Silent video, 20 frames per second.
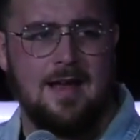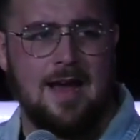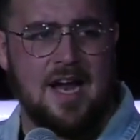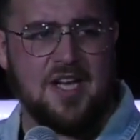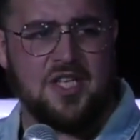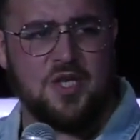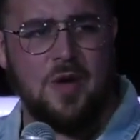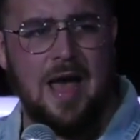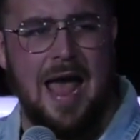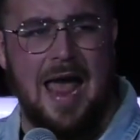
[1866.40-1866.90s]

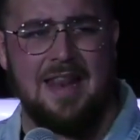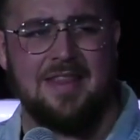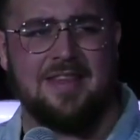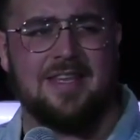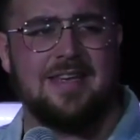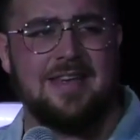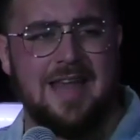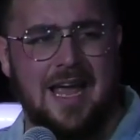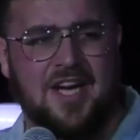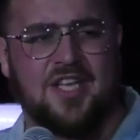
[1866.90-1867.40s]
As you head
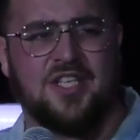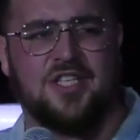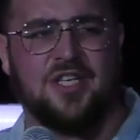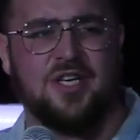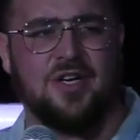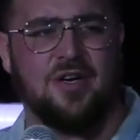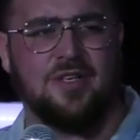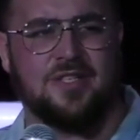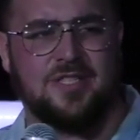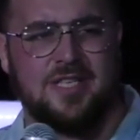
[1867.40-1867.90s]
into next
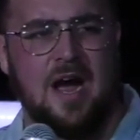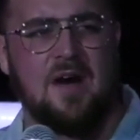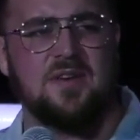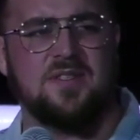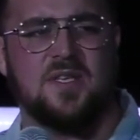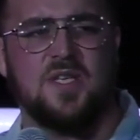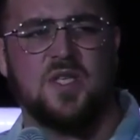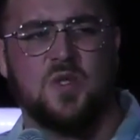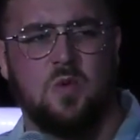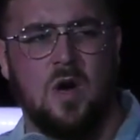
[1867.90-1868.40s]
year,
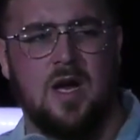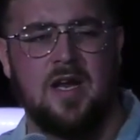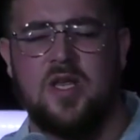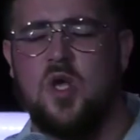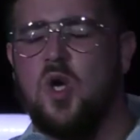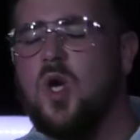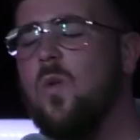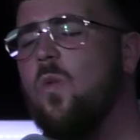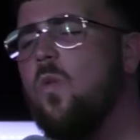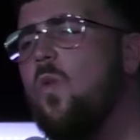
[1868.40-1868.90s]
2020,
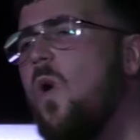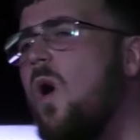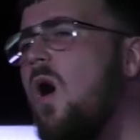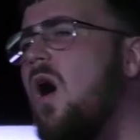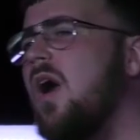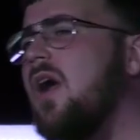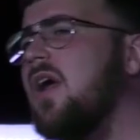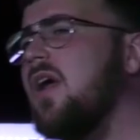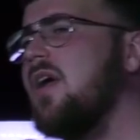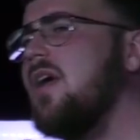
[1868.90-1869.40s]
you can
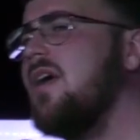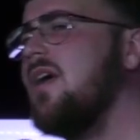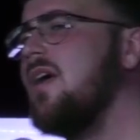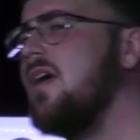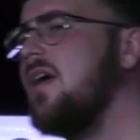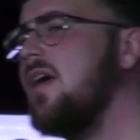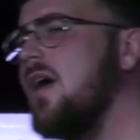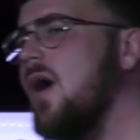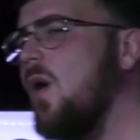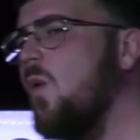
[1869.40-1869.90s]
walk
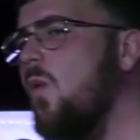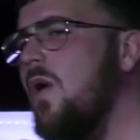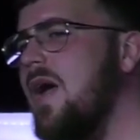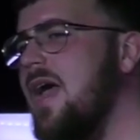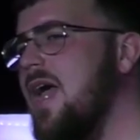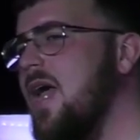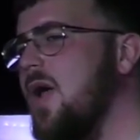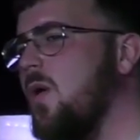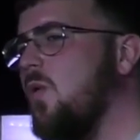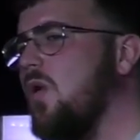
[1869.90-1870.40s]

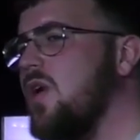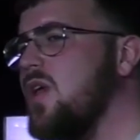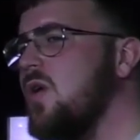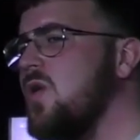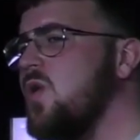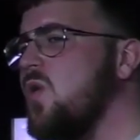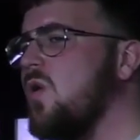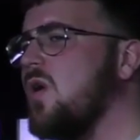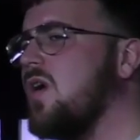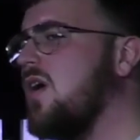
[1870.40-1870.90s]
away where you
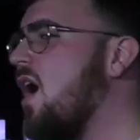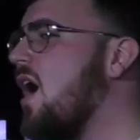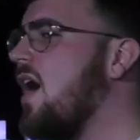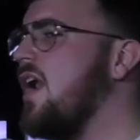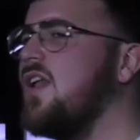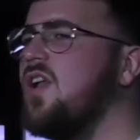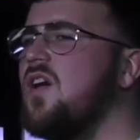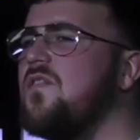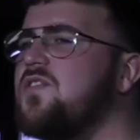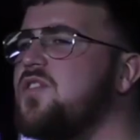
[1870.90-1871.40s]
know
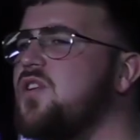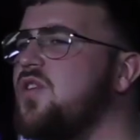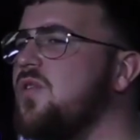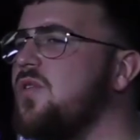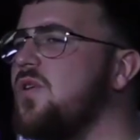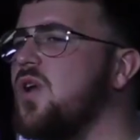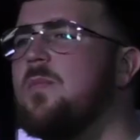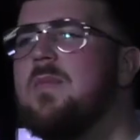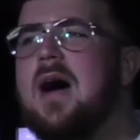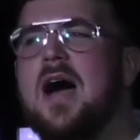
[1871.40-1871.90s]
God loves you
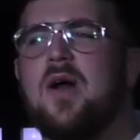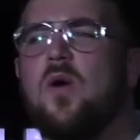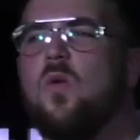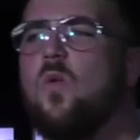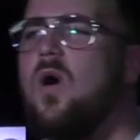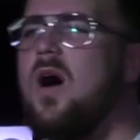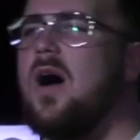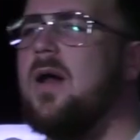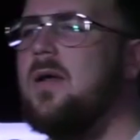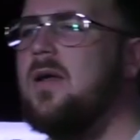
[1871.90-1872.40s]
no matter
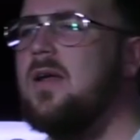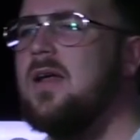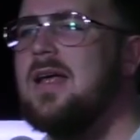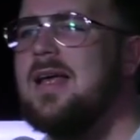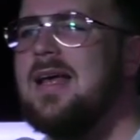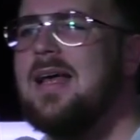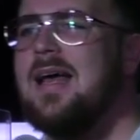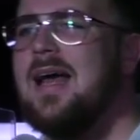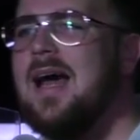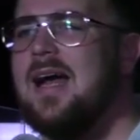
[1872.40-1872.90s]
what.
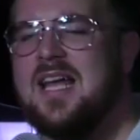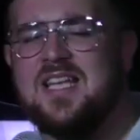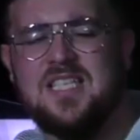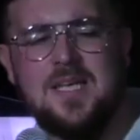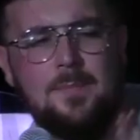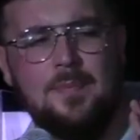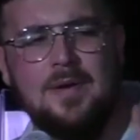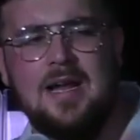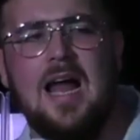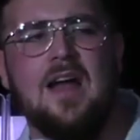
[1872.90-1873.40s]
And he's
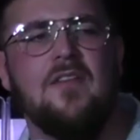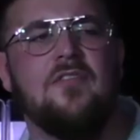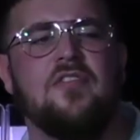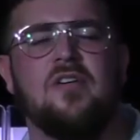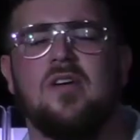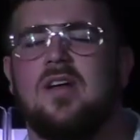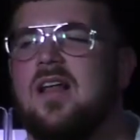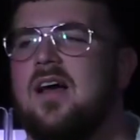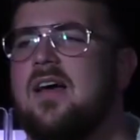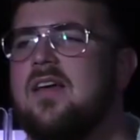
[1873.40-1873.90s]
a plan for
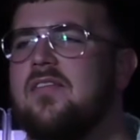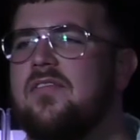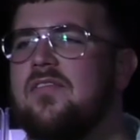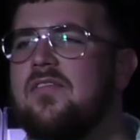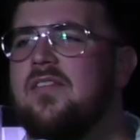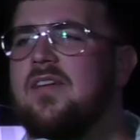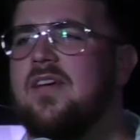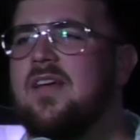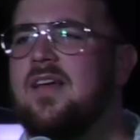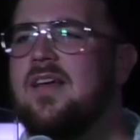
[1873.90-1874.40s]
your
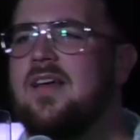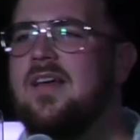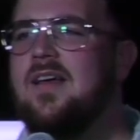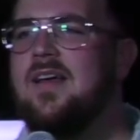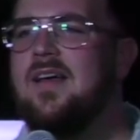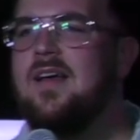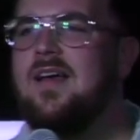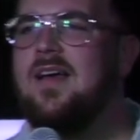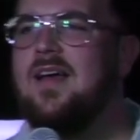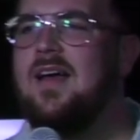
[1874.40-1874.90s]
life.
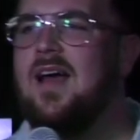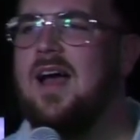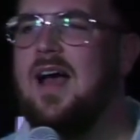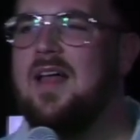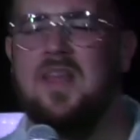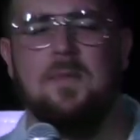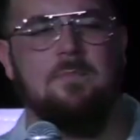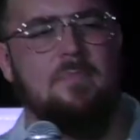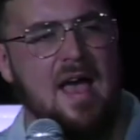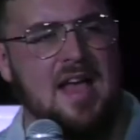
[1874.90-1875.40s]

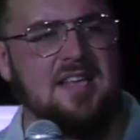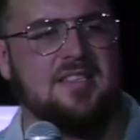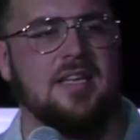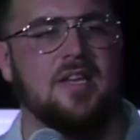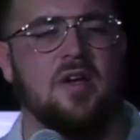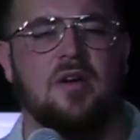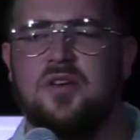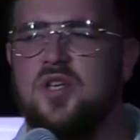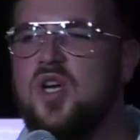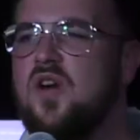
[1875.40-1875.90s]
And the best thing
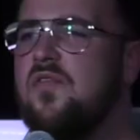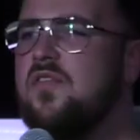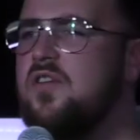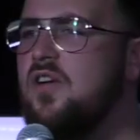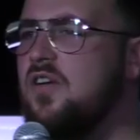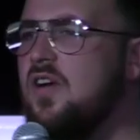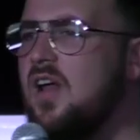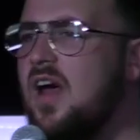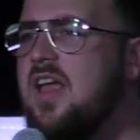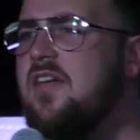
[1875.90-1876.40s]
you can do for
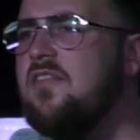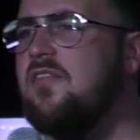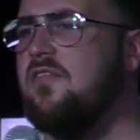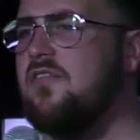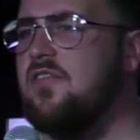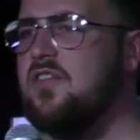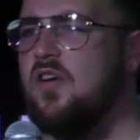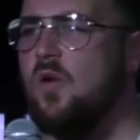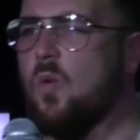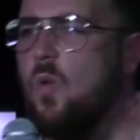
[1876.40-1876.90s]
your life,
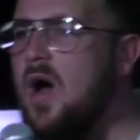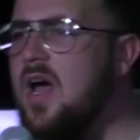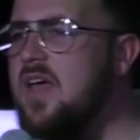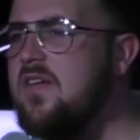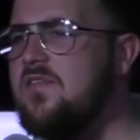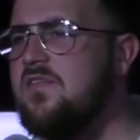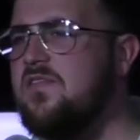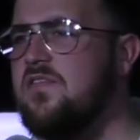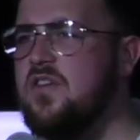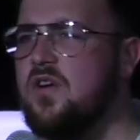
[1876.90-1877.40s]
for your
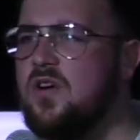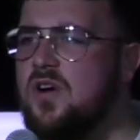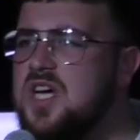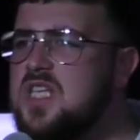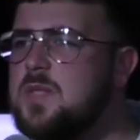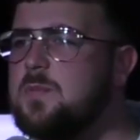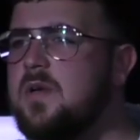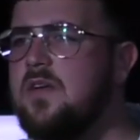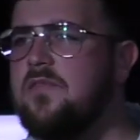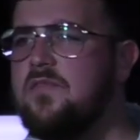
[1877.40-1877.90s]
wife, for your
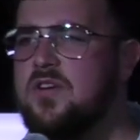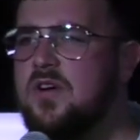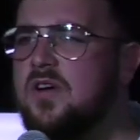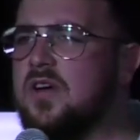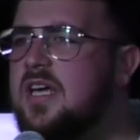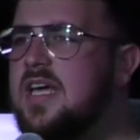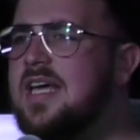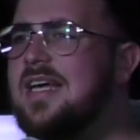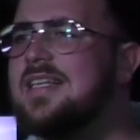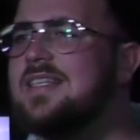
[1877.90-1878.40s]
husband, for your
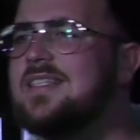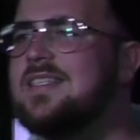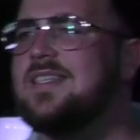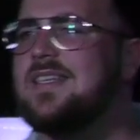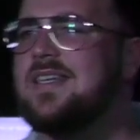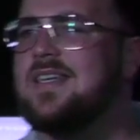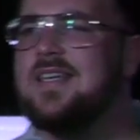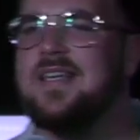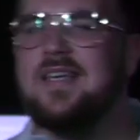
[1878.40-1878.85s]
kids,